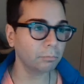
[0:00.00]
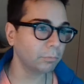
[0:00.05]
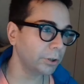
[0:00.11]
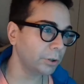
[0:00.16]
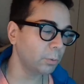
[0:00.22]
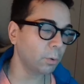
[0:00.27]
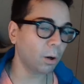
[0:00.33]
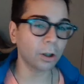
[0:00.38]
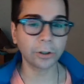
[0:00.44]

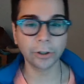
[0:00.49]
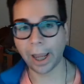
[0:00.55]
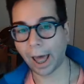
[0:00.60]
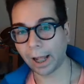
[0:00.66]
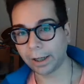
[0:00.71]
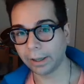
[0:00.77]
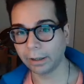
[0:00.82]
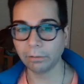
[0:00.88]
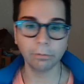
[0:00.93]
you are
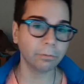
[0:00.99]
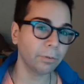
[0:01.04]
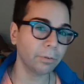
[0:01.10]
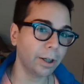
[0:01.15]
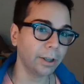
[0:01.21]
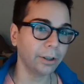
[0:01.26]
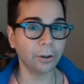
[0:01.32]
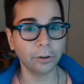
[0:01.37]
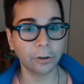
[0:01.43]
chatting,
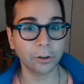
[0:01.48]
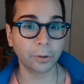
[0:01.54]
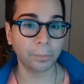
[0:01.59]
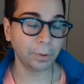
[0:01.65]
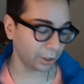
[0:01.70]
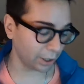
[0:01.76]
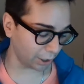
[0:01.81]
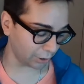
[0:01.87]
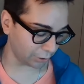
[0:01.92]
right? There's
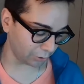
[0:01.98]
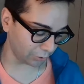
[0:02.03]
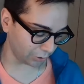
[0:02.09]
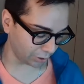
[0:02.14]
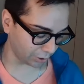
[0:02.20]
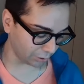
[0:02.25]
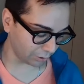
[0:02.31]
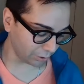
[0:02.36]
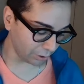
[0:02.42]
communication
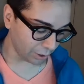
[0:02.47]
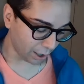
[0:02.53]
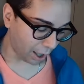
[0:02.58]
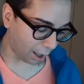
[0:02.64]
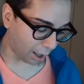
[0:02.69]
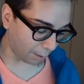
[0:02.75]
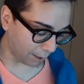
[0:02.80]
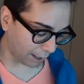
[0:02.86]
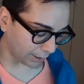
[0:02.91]
here.
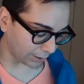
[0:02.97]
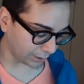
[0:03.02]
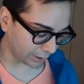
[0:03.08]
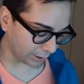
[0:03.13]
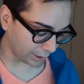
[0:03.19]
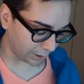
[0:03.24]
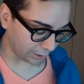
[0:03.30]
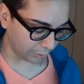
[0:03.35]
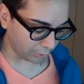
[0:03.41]
I
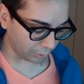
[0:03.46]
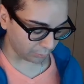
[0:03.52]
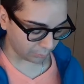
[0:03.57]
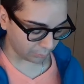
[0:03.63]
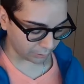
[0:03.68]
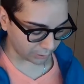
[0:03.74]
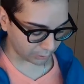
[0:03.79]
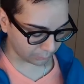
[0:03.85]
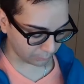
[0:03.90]
see you
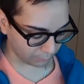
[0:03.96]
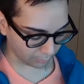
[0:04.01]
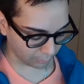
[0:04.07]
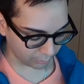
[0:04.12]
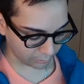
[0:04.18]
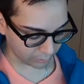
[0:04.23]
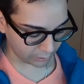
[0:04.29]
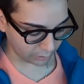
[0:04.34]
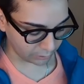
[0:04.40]
and this
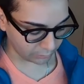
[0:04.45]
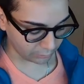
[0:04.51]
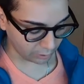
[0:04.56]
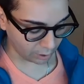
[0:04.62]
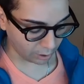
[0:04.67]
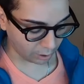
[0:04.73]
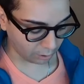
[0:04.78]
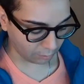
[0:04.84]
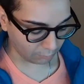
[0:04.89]
person,
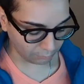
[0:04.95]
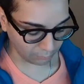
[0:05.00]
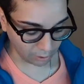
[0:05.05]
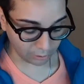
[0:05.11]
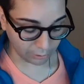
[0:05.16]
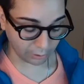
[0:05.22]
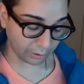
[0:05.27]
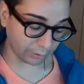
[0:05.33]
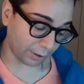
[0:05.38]

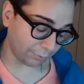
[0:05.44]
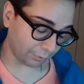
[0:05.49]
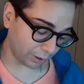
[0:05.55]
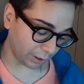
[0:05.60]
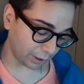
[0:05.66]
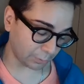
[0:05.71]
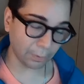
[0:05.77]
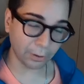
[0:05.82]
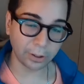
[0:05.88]
definitely
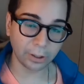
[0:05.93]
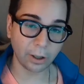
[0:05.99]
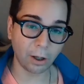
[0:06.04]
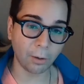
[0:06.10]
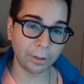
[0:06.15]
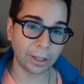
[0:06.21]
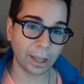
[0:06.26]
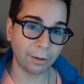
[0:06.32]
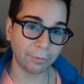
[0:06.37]
this person
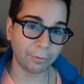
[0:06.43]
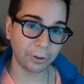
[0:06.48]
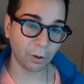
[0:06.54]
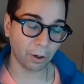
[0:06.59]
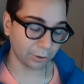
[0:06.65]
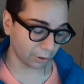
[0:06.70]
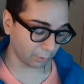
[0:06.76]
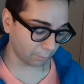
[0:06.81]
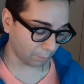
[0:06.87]
always having you
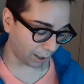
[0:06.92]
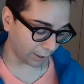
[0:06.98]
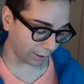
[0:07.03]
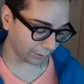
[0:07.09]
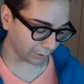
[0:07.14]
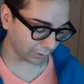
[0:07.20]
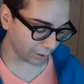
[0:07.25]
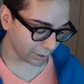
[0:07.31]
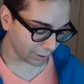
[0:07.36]
on their
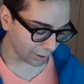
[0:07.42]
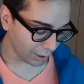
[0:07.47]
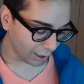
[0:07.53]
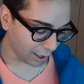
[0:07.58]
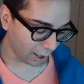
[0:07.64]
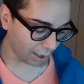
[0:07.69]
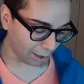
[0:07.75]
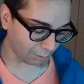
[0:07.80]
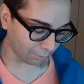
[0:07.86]
mind.
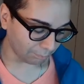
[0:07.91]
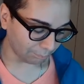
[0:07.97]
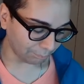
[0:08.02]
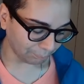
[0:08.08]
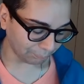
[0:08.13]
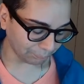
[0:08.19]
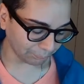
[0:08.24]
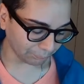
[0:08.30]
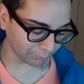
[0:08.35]

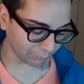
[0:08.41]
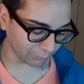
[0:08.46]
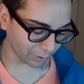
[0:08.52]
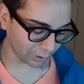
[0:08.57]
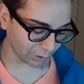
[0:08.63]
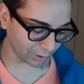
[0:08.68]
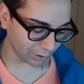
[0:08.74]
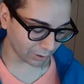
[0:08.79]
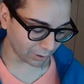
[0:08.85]
I'm
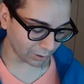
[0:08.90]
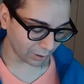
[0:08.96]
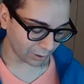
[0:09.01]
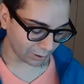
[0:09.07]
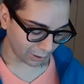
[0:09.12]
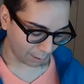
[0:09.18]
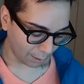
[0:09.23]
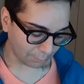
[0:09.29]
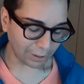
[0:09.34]

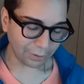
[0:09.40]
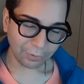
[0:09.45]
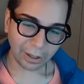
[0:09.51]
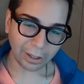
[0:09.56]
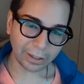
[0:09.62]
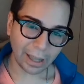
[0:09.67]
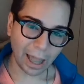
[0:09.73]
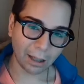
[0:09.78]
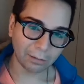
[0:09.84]
gonna leave it
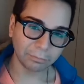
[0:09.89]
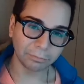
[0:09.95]
like that.